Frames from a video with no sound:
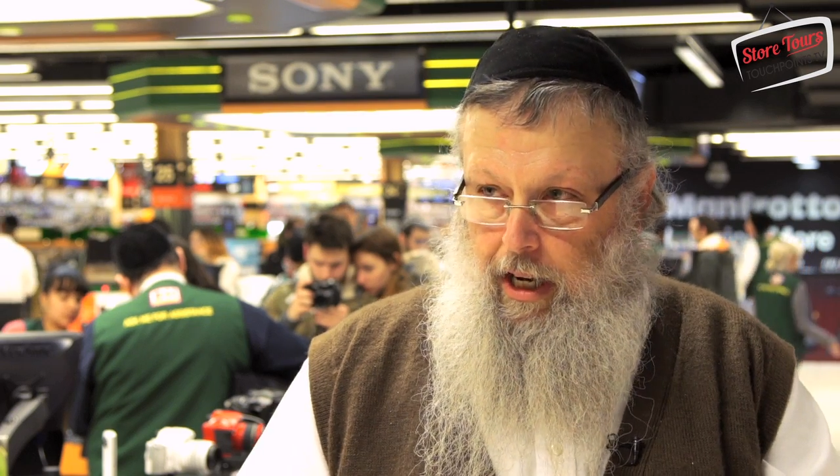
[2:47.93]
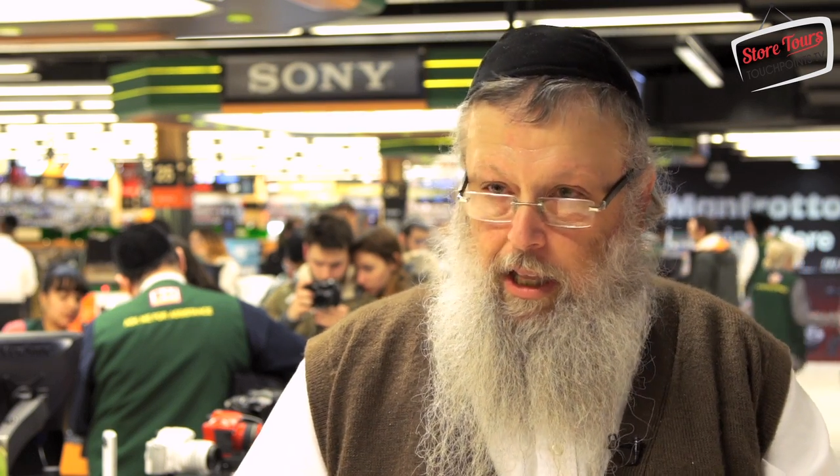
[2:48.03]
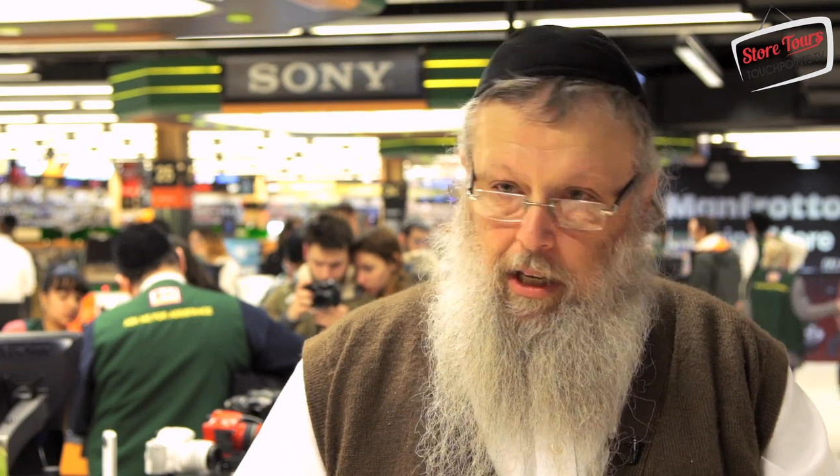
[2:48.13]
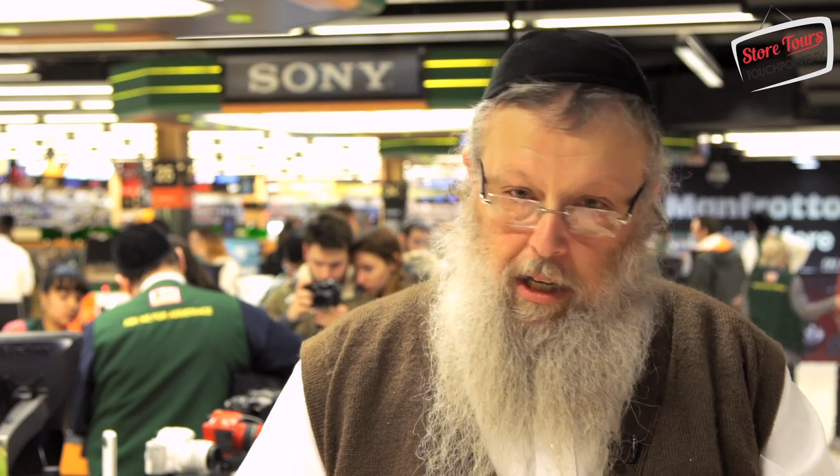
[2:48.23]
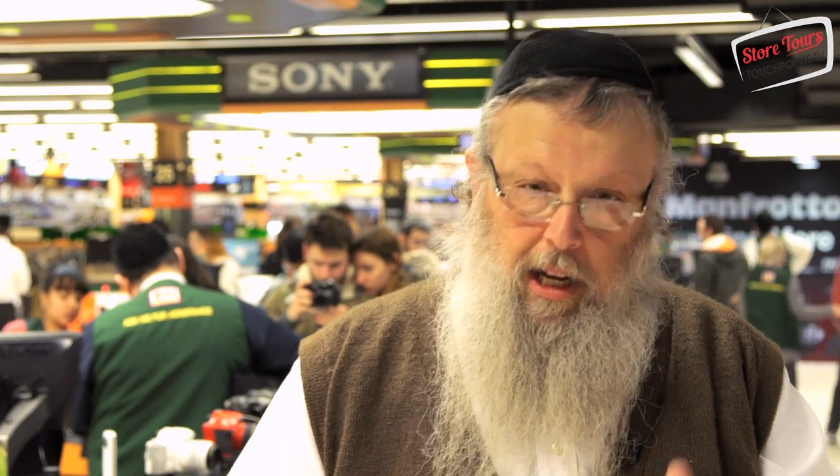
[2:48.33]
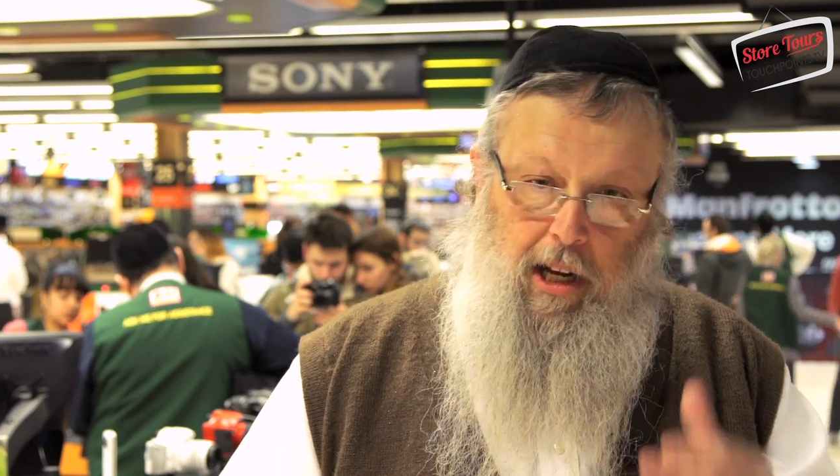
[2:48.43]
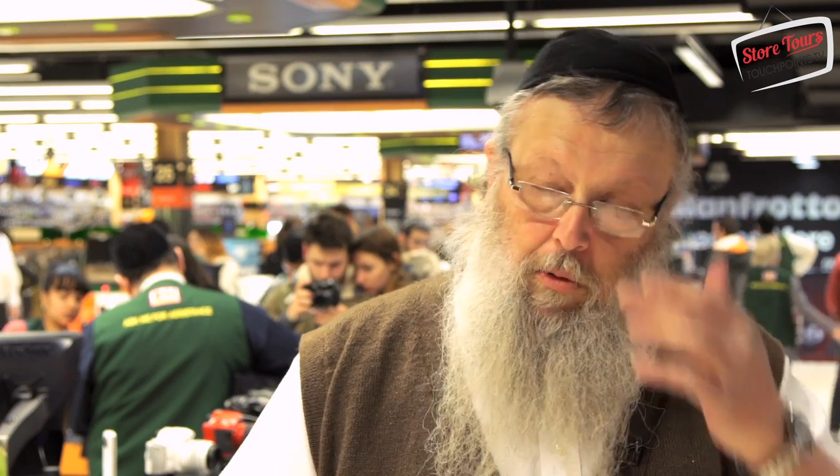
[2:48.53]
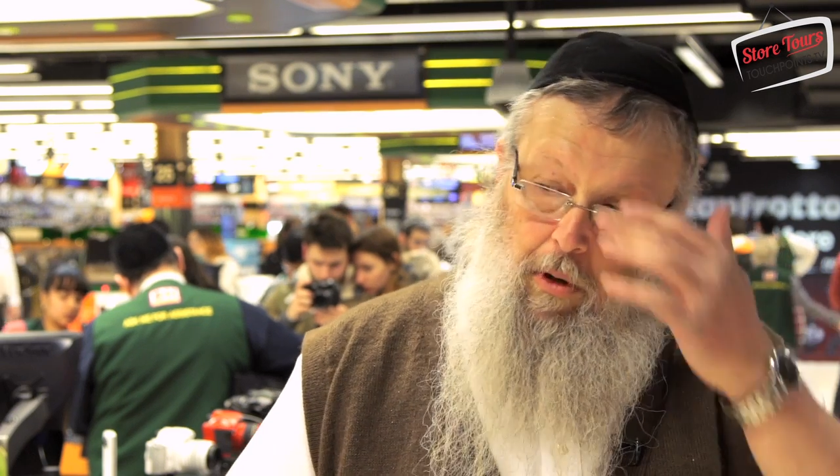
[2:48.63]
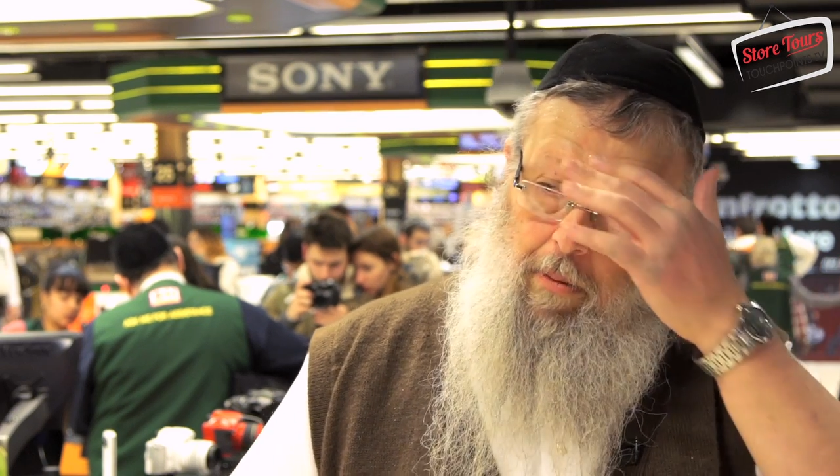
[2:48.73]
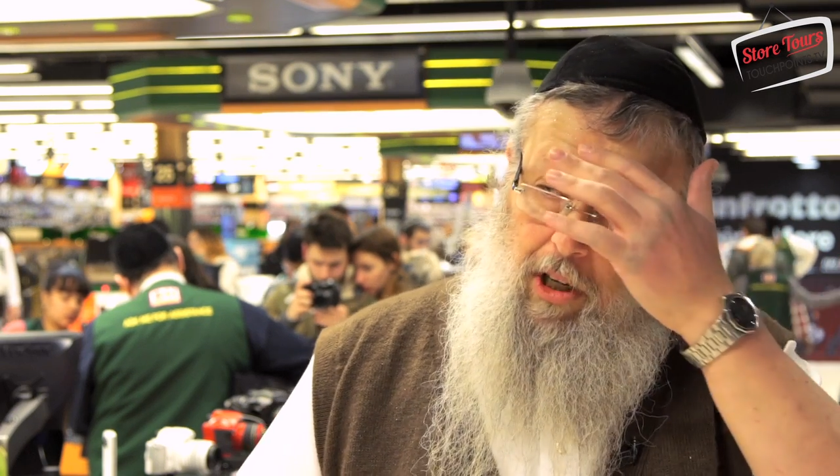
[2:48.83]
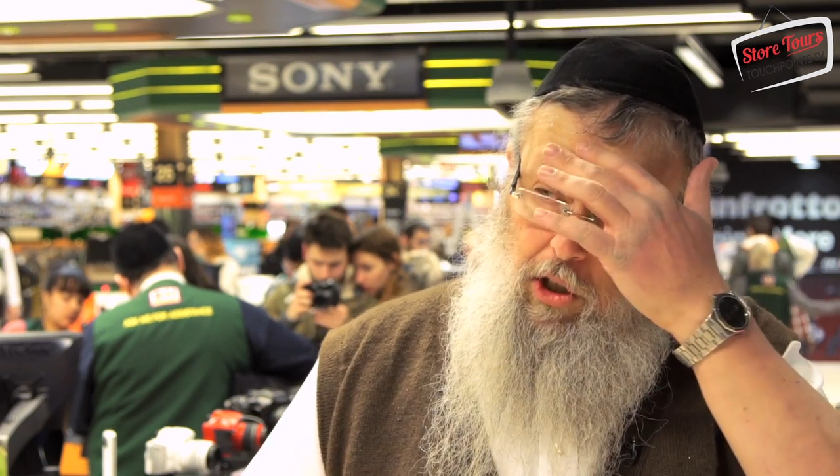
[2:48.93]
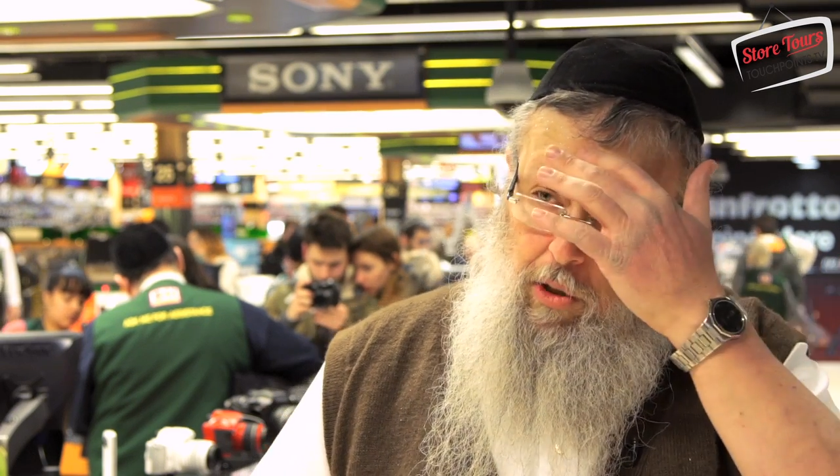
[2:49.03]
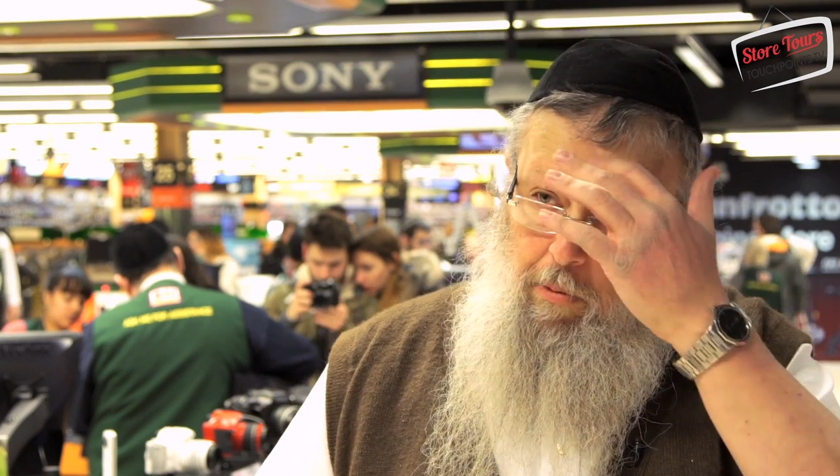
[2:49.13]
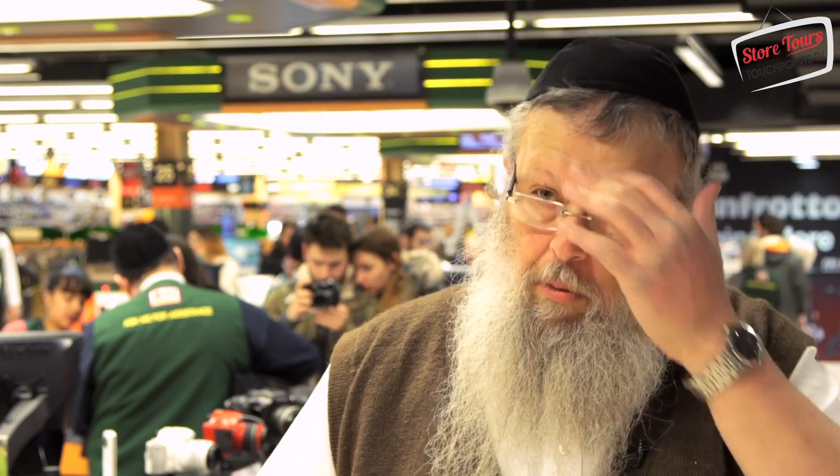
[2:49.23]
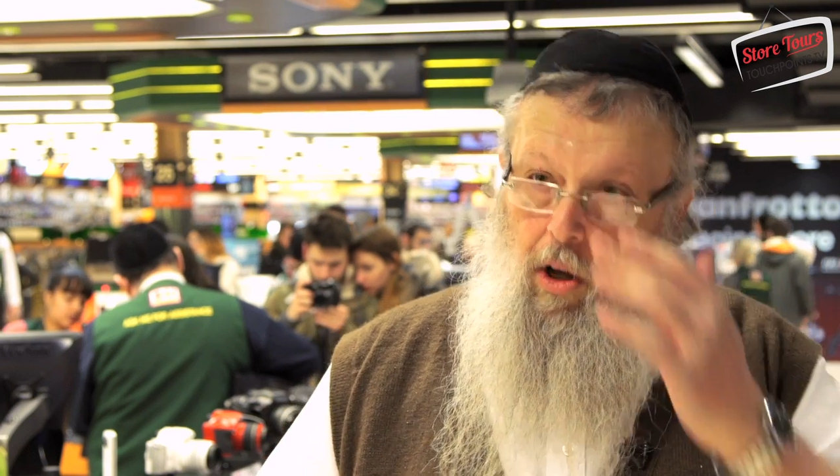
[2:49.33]
and the kiosks were a
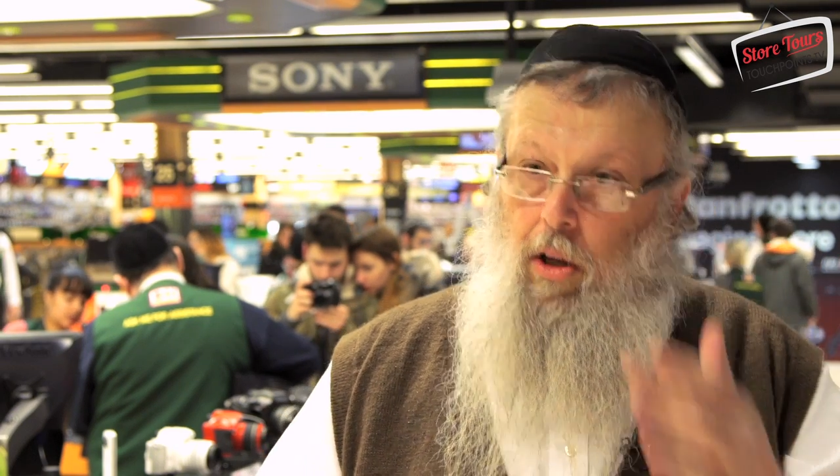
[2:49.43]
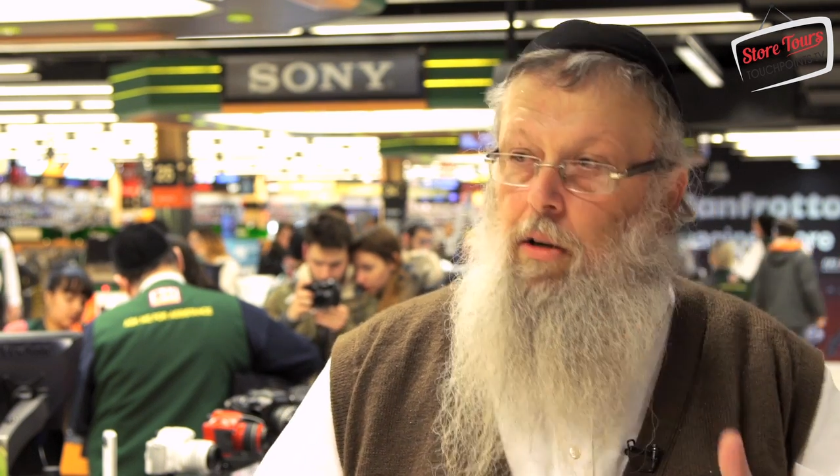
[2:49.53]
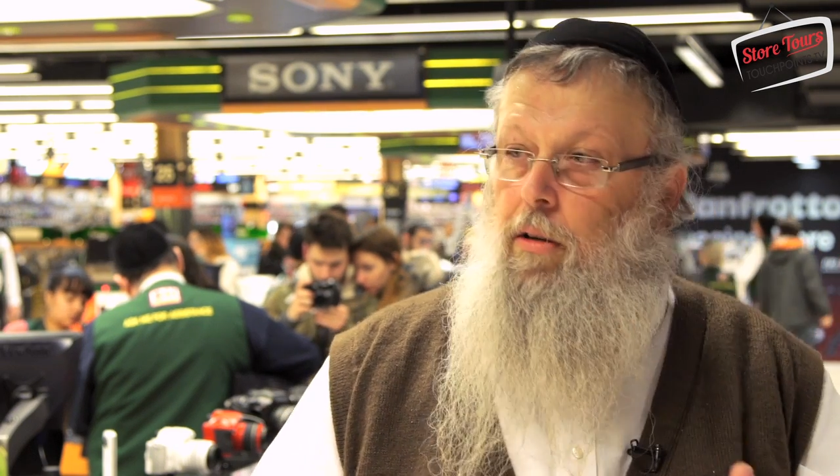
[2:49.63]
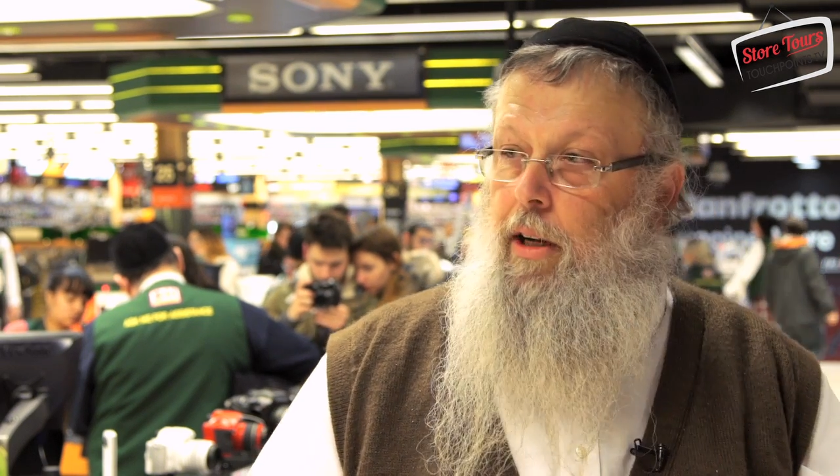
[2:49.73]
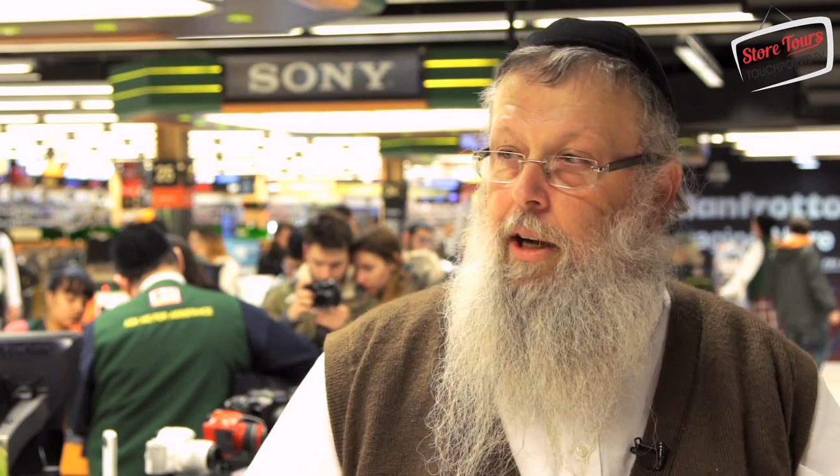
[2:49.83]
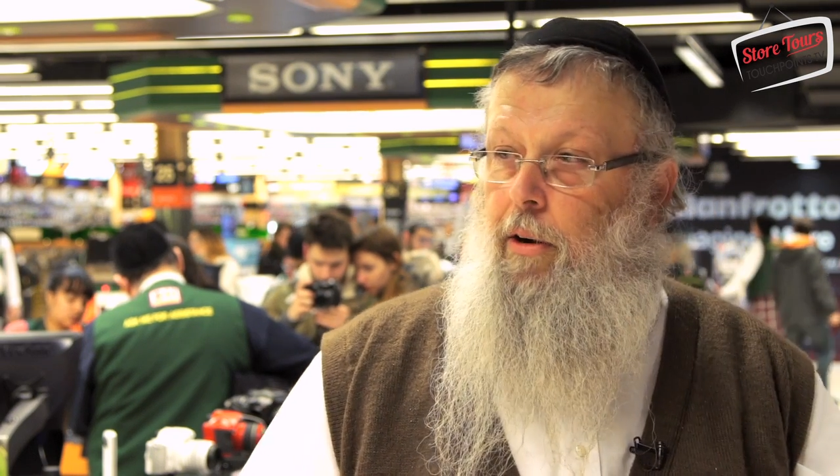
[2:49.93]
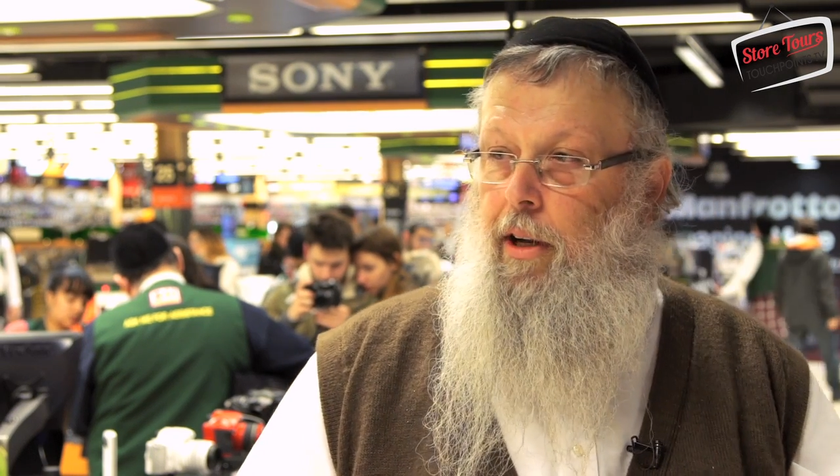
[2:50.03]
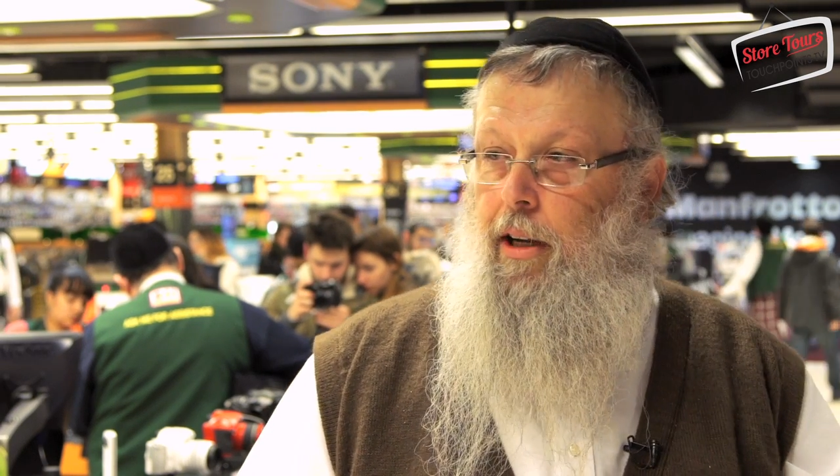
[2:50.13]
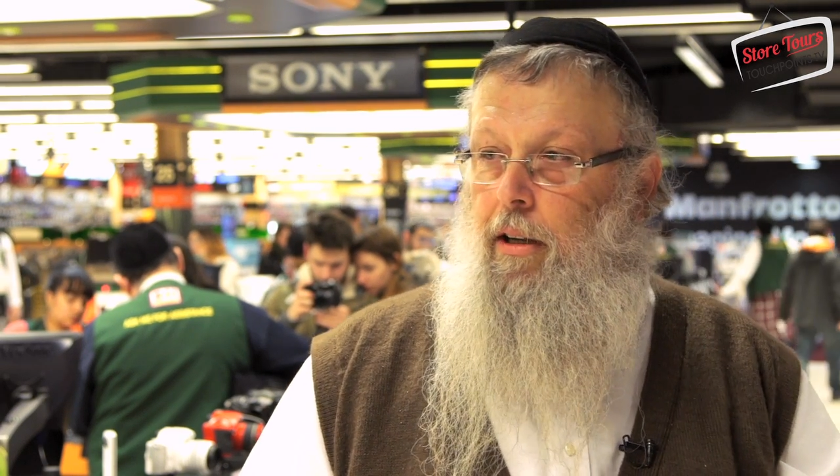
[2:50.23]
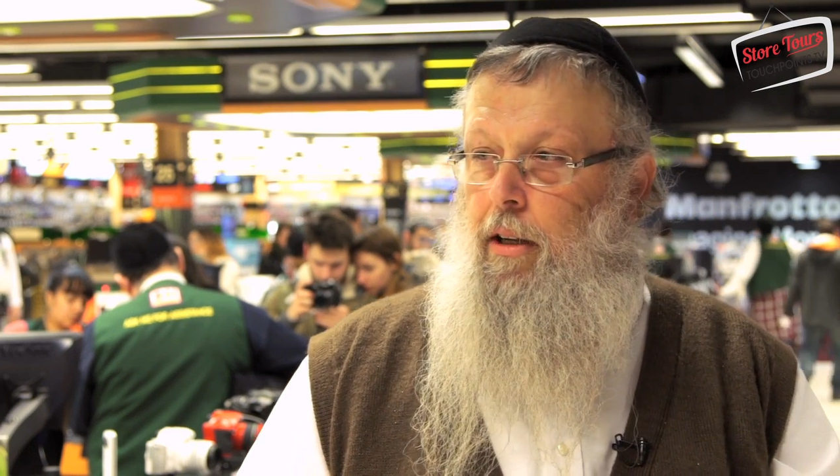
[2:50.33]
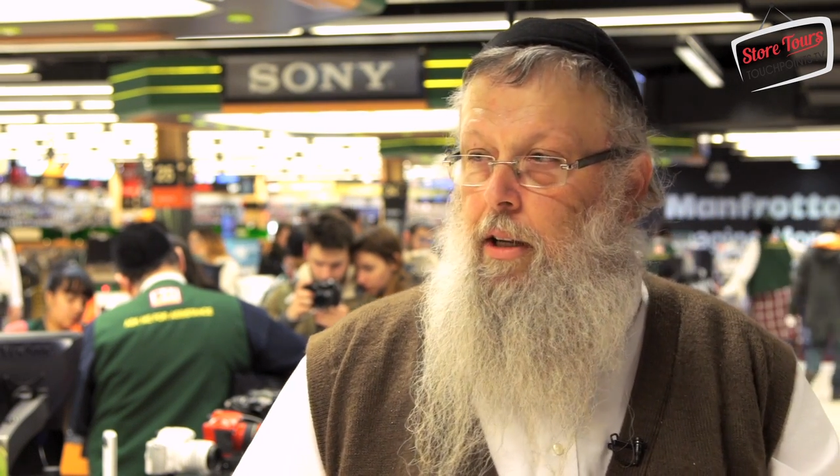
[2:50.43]
much smaller area.